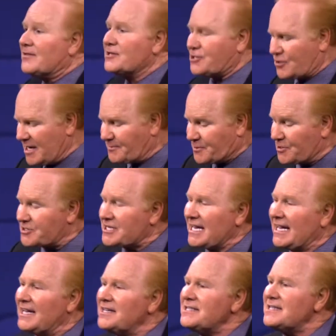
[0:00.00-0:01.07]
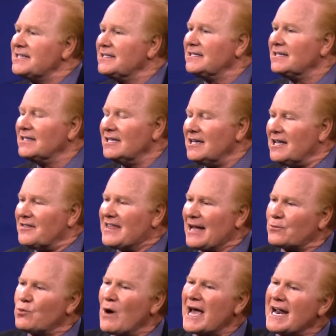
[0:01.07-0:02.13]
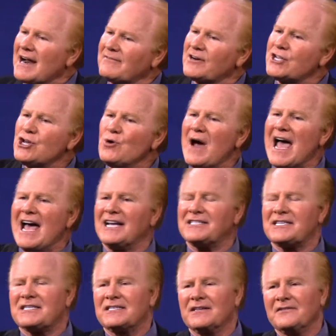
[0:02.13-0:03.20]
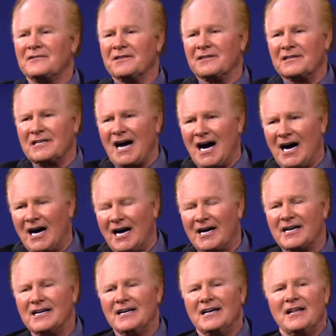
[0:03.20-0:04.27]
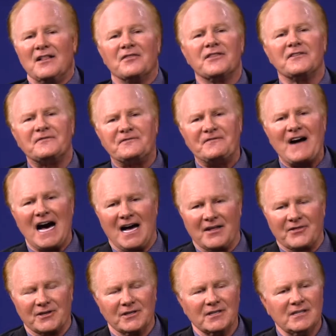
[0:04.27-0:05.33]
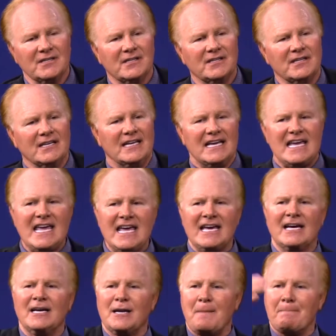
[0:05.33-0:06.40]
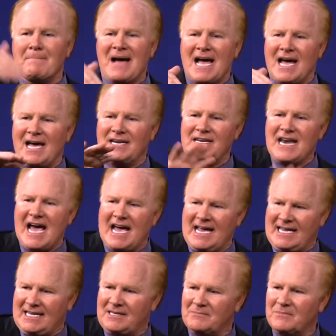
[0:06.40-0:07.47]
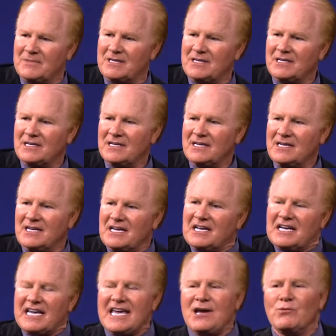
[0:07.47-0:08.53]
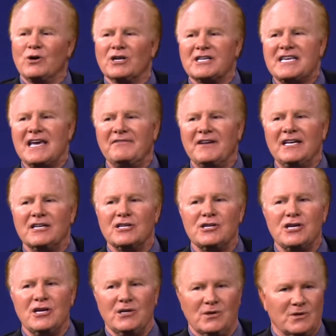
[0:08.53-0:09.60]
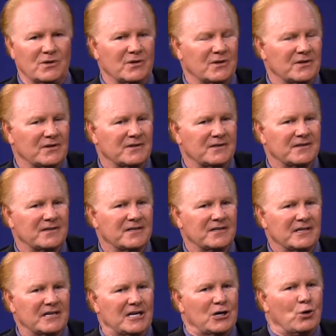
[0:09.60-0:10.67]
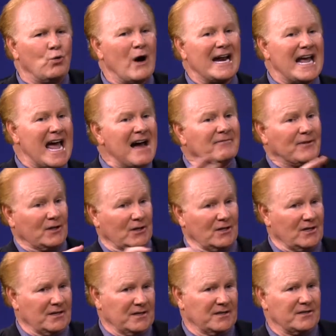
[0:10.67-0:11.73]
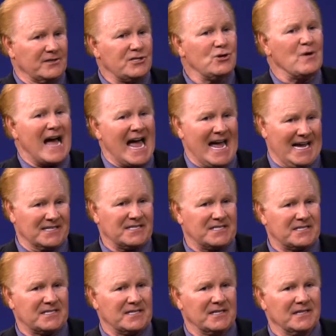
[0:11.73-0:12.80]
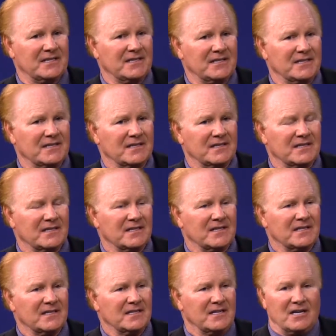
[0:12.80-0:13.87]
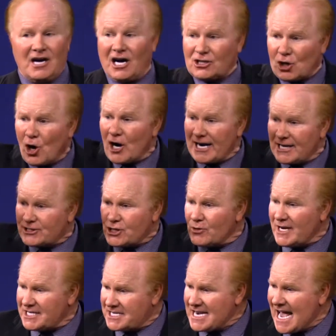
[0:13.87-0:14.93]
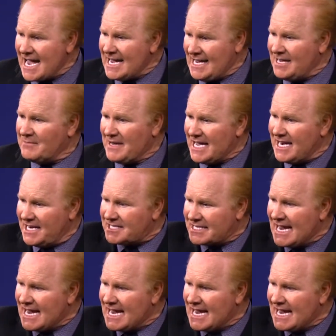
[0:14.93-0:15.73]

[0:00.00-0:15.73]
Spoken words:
The scripture says that whatever you ask God, the Father, in my name, He will give it you. Whatever you ask, according to His name, in His